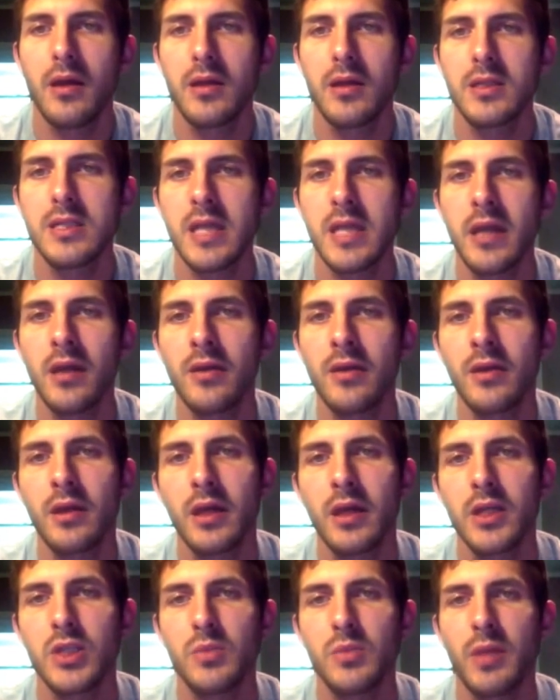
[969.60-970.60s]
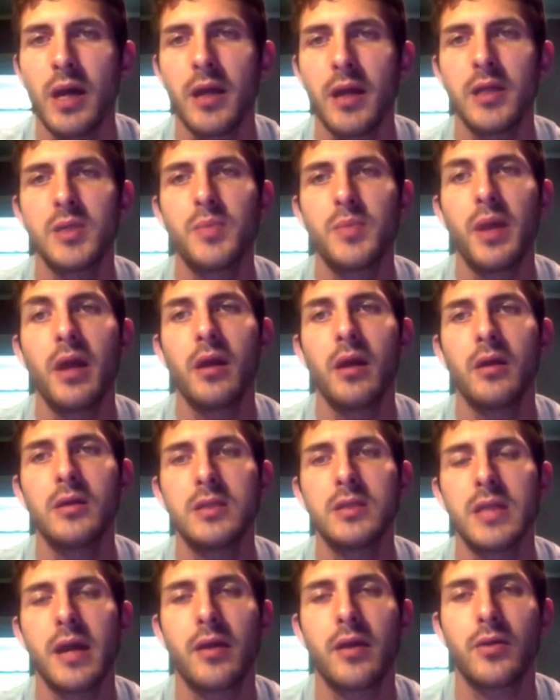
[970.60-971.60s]
Standing in the kitchen behind his
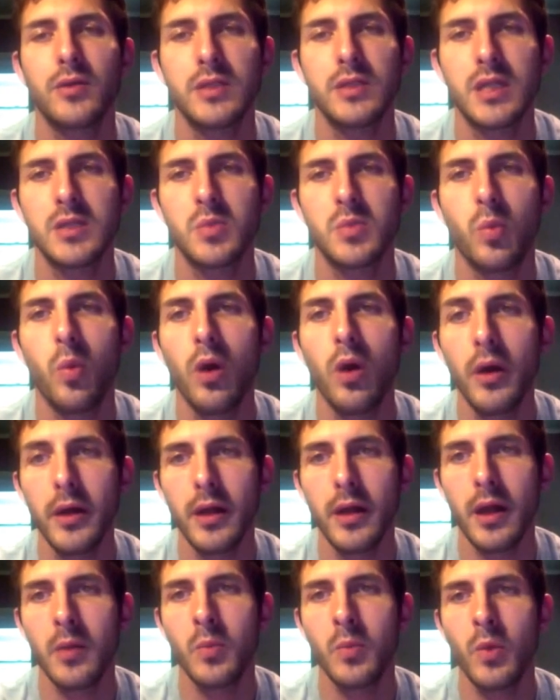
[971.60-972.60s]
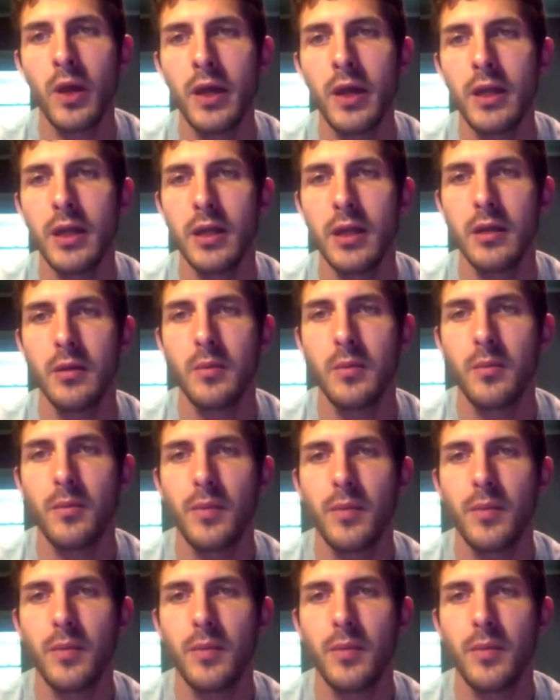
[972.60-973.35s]
parents, Zachary says, what? I'm ready.